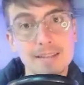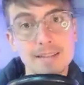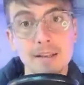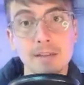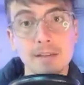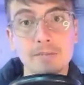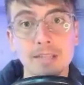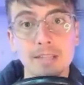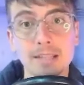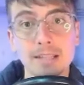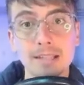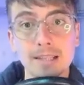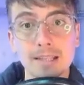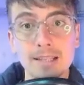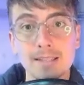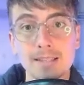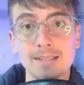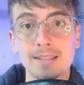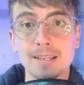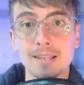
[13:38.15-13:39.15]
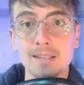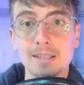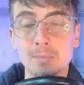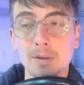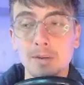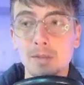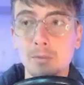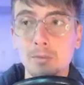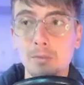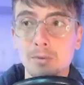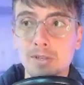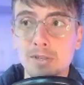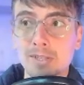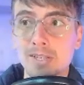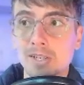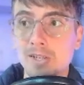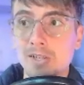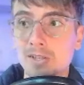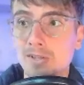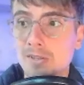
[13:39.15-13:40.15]
And then I've done less intense breath work
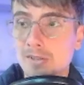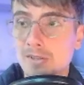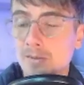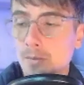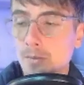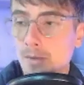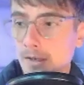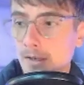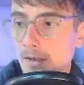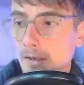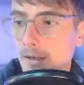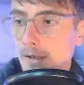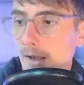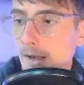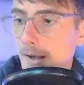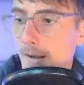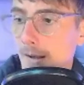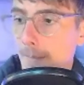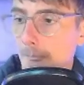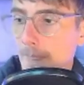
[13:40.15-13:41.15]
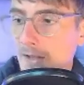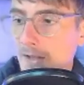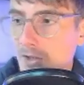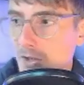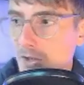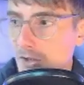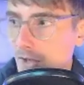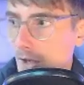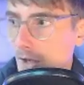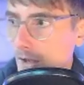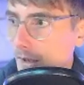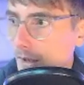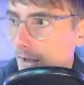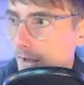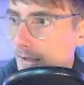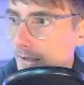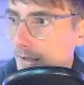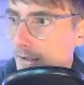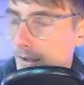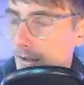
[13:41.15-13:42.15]
sessions where it's just kind
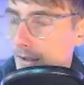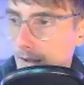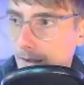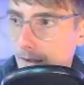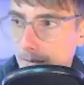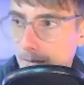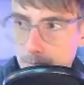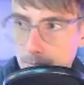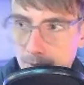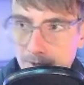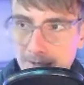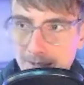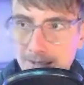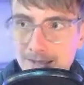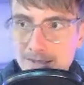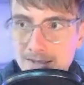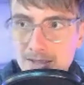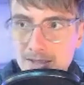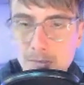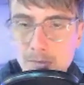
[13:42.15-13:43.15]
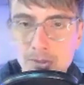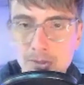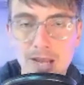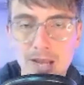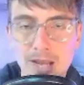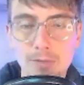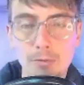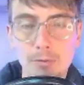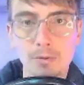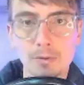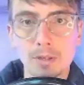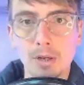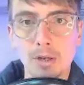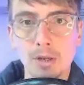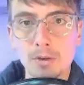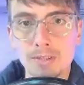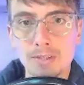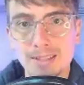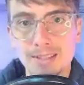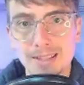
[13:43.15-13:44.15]
of breathing in as deep as you can through the
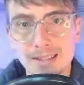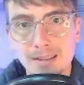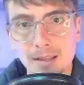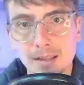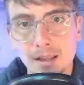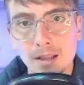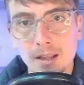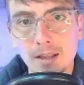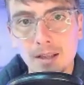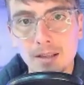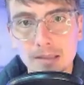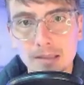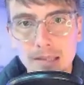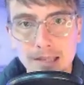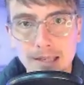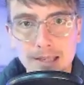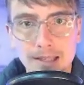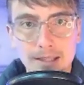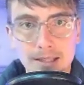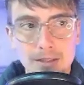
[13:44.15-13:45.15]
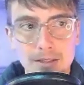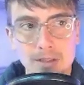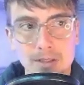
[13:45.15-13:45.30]
nose, and then letting